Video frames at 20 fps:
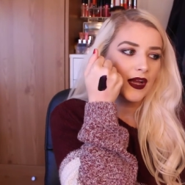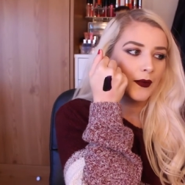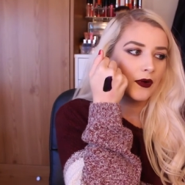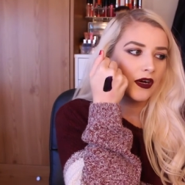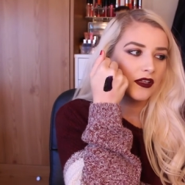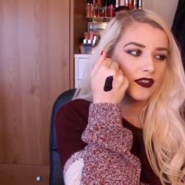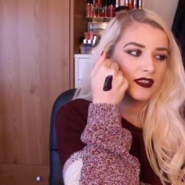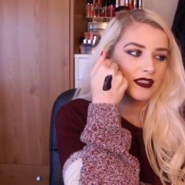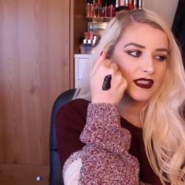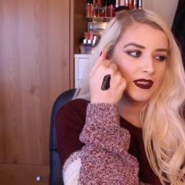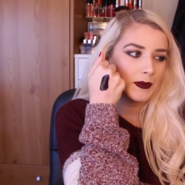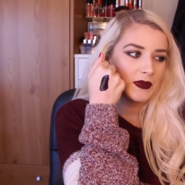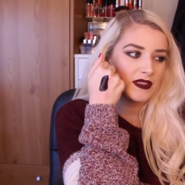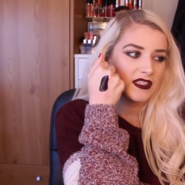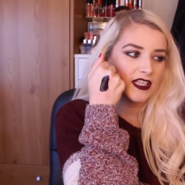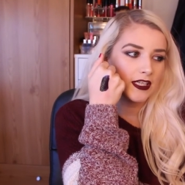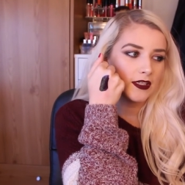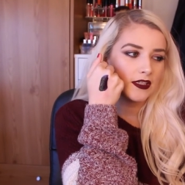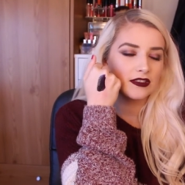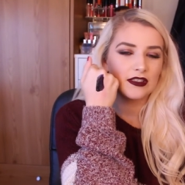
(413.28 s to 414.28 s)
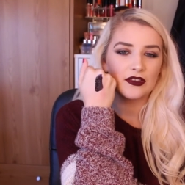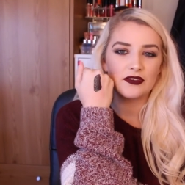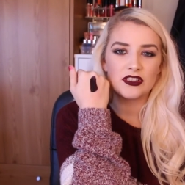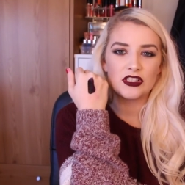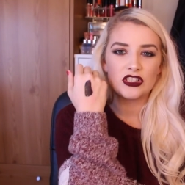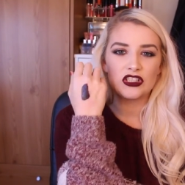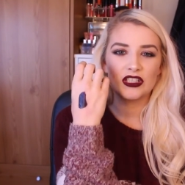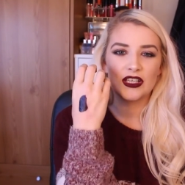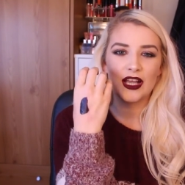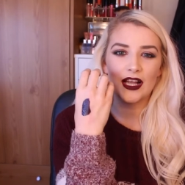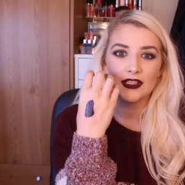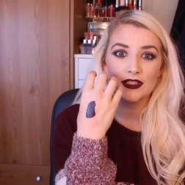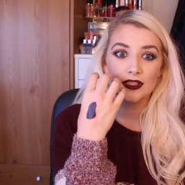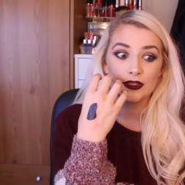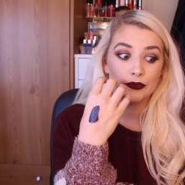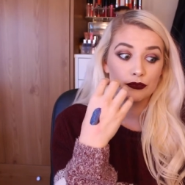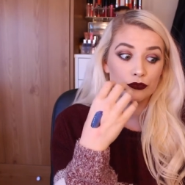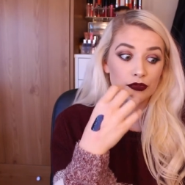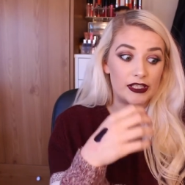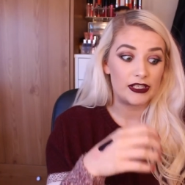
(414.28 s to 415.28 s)
I wore this lipstick because obviously she has
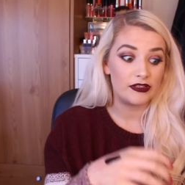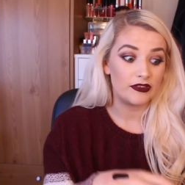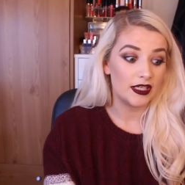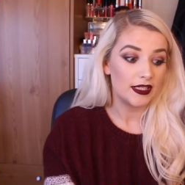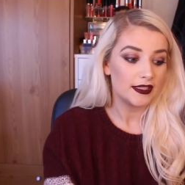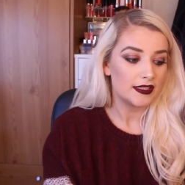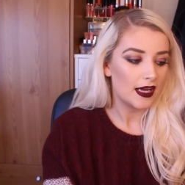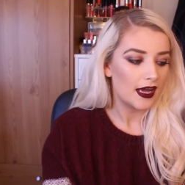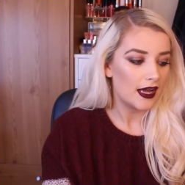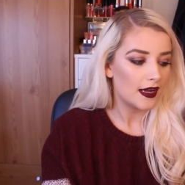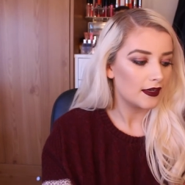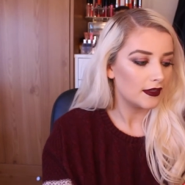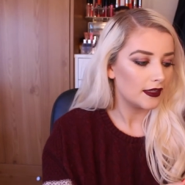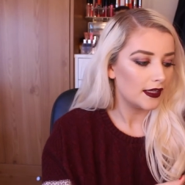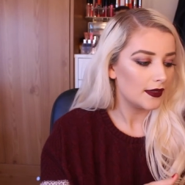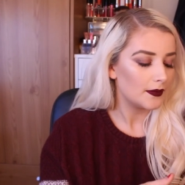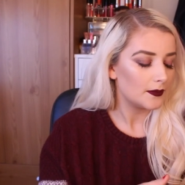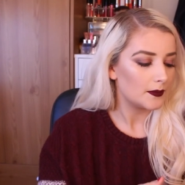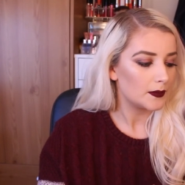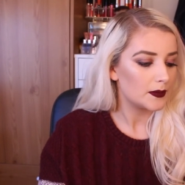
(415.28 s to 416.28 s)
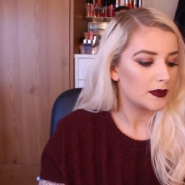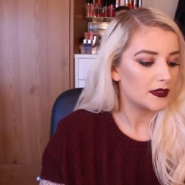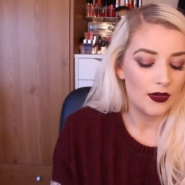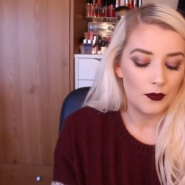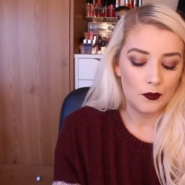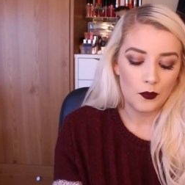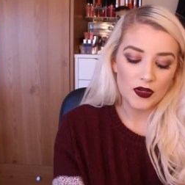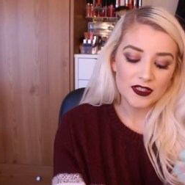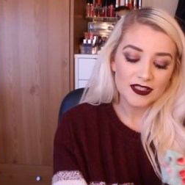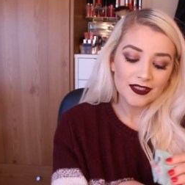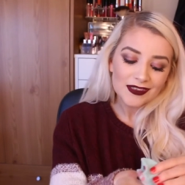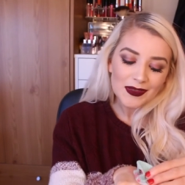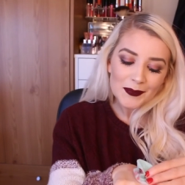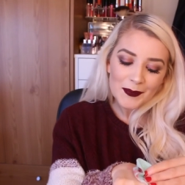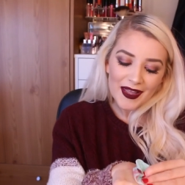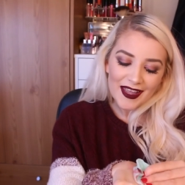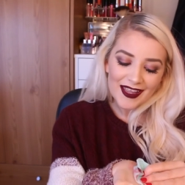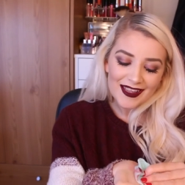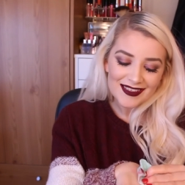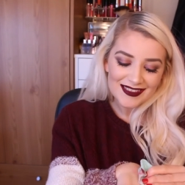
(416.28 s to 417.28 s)
like really really dark lips. It wasn't the
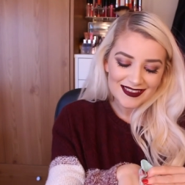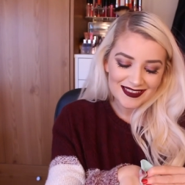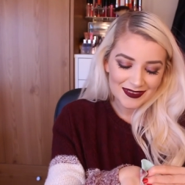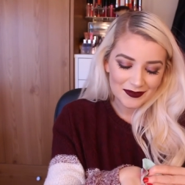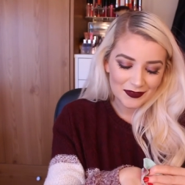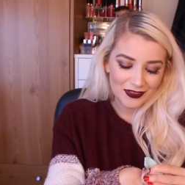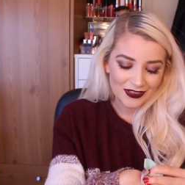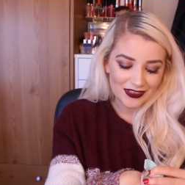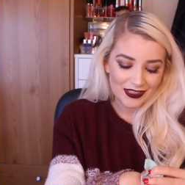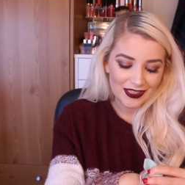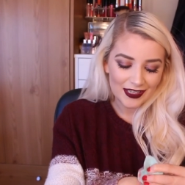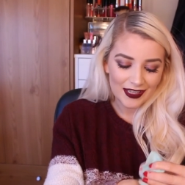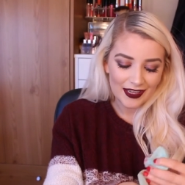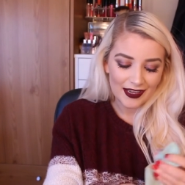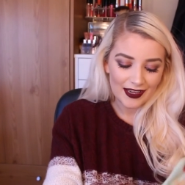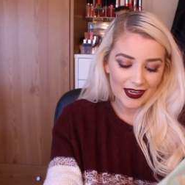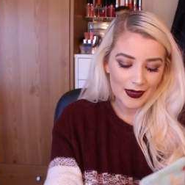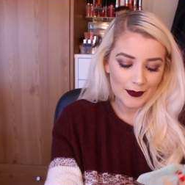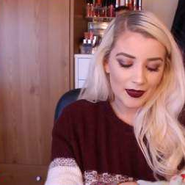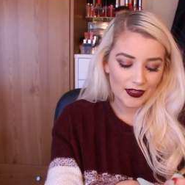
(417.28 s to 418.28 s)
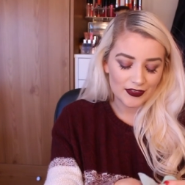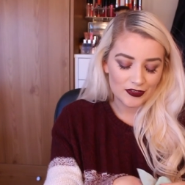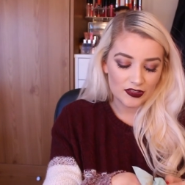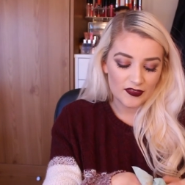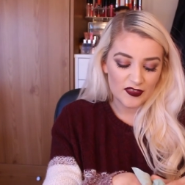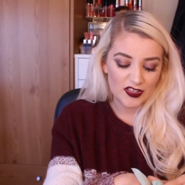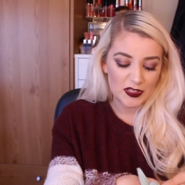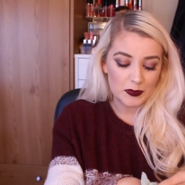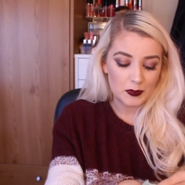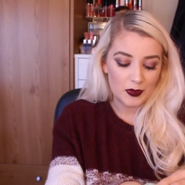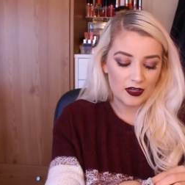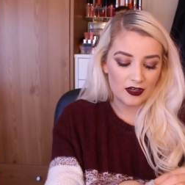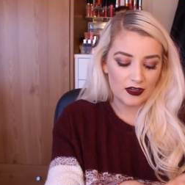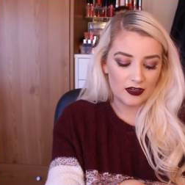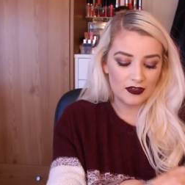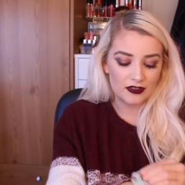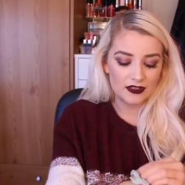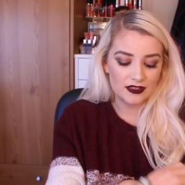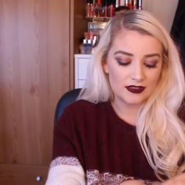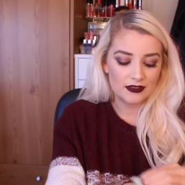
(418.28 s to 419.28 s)
best, I'm not gonna lie, but I don't know if it's
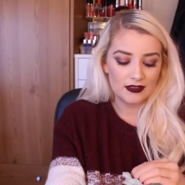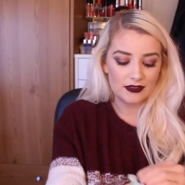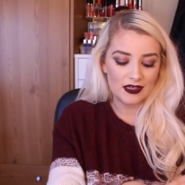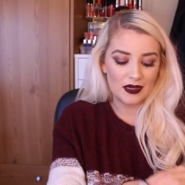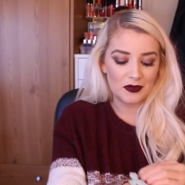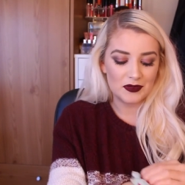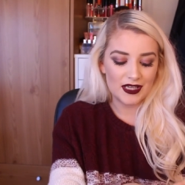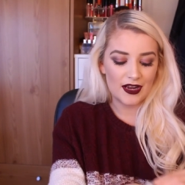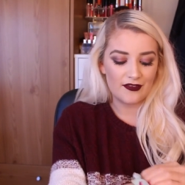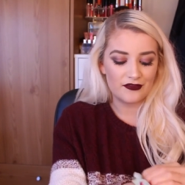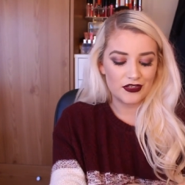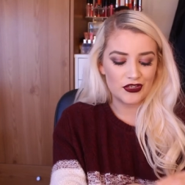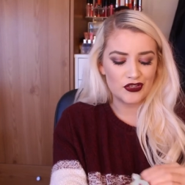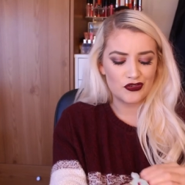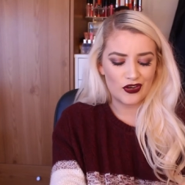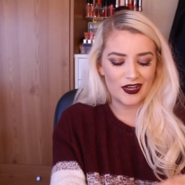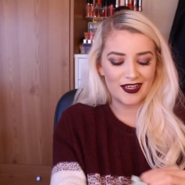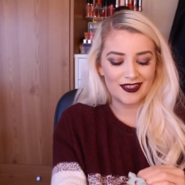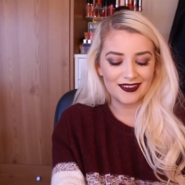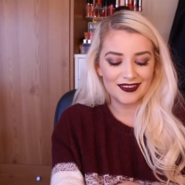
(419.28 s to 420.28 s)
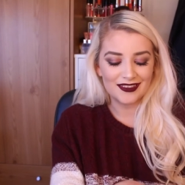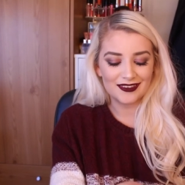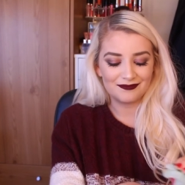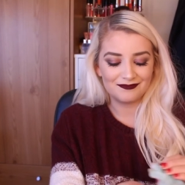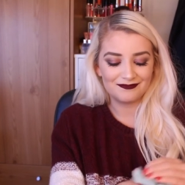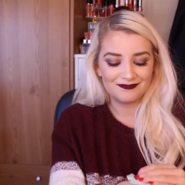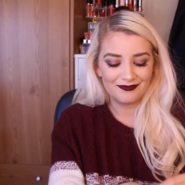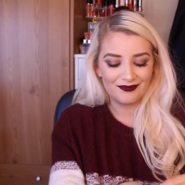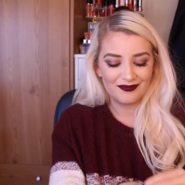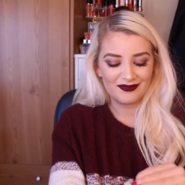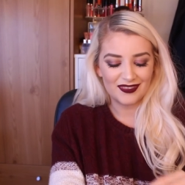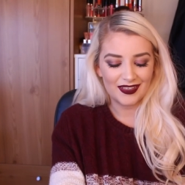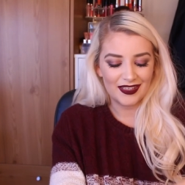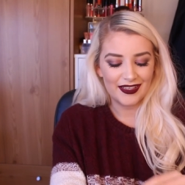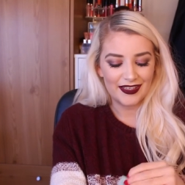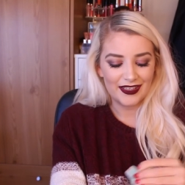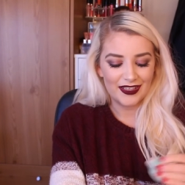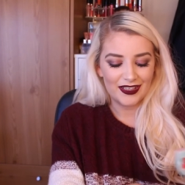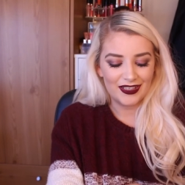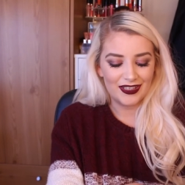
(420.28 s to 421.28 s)
because I was having a drink.
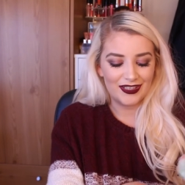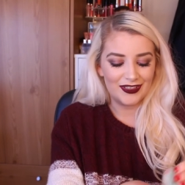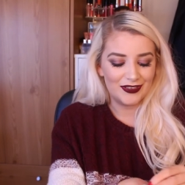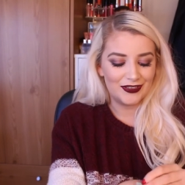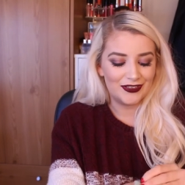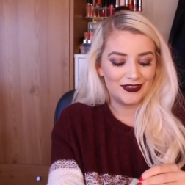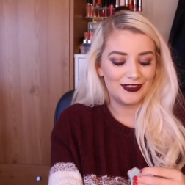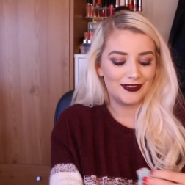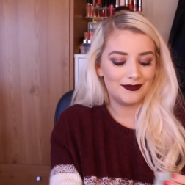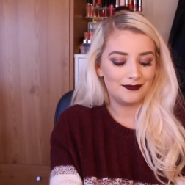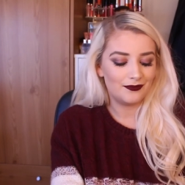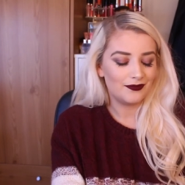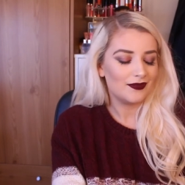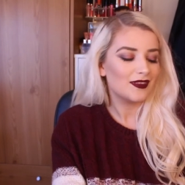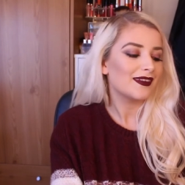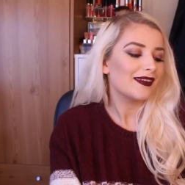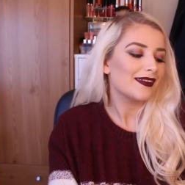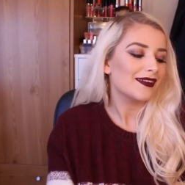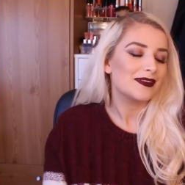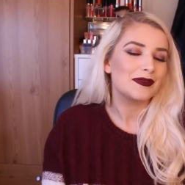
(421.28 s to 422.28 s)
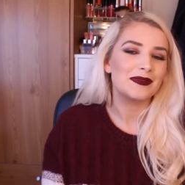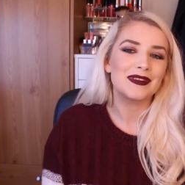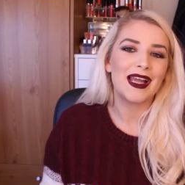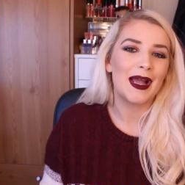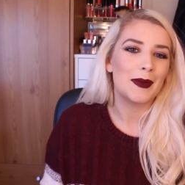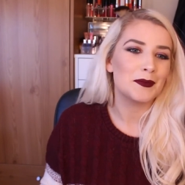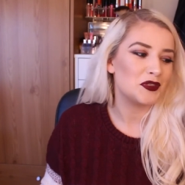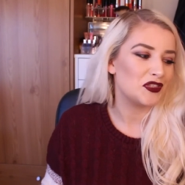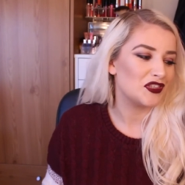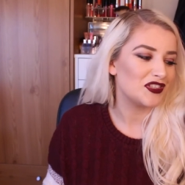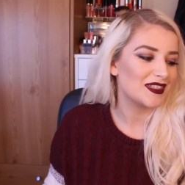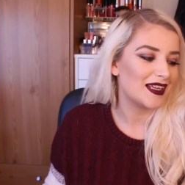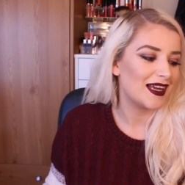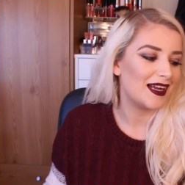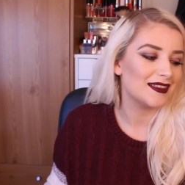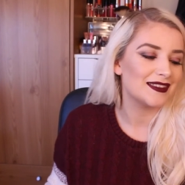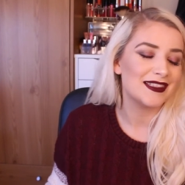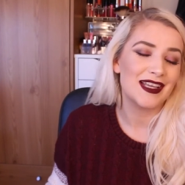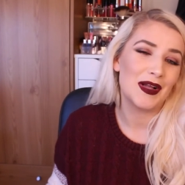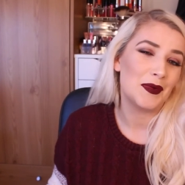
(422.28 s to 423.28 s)
You know, sometimes you just
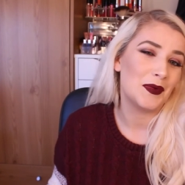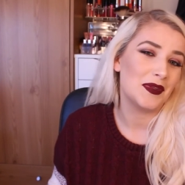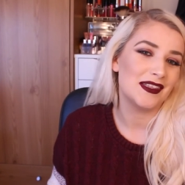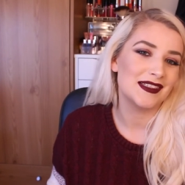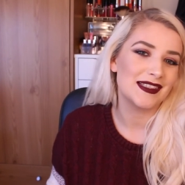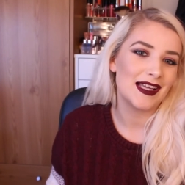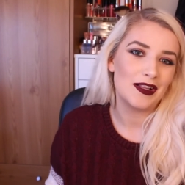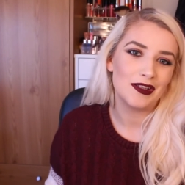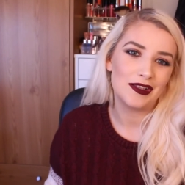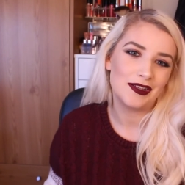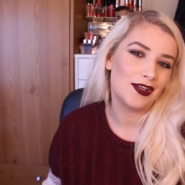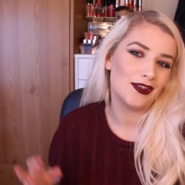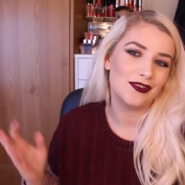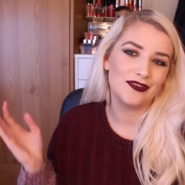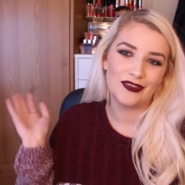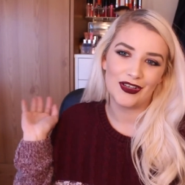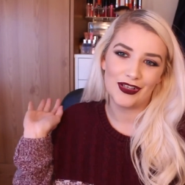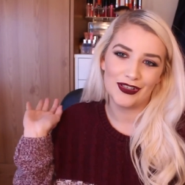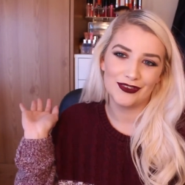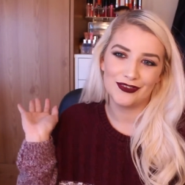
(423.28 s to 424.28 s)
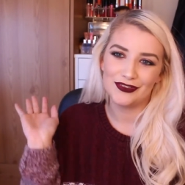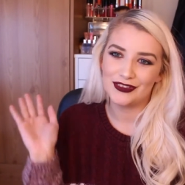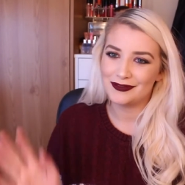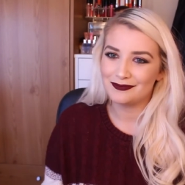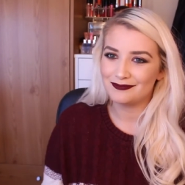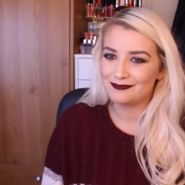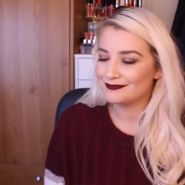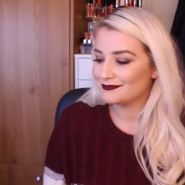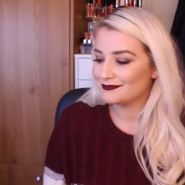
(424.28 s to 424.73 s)
can't tell when there's alcohol involved.